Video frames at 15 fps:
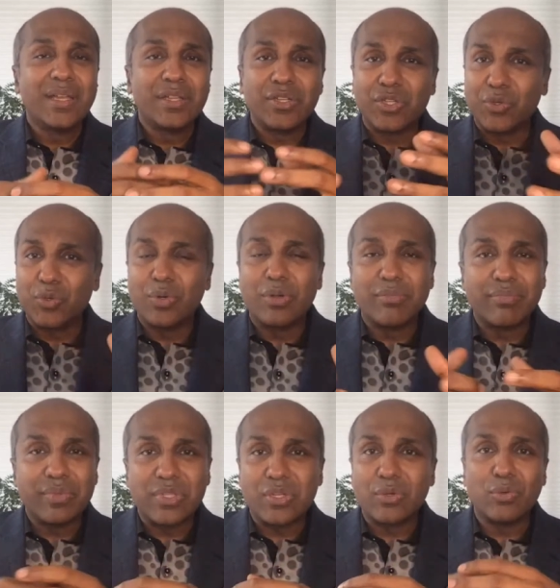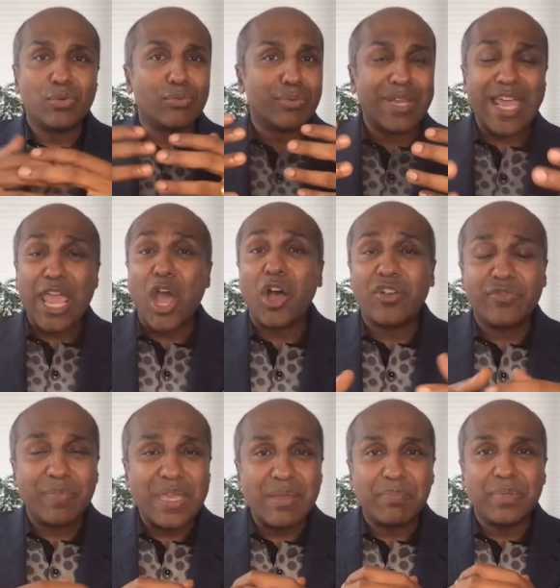to lay
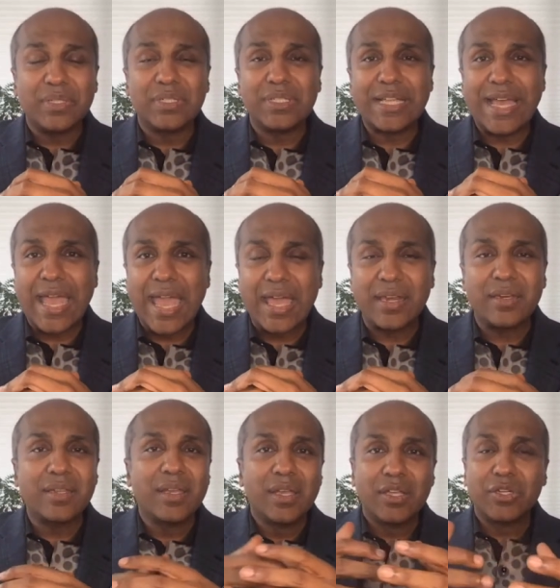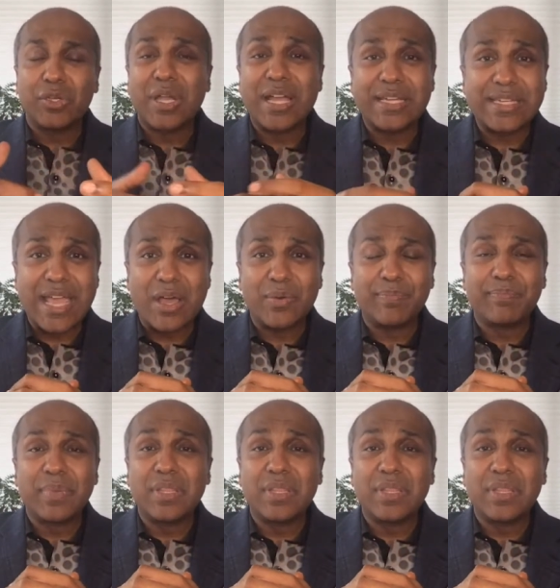off people and to cut down.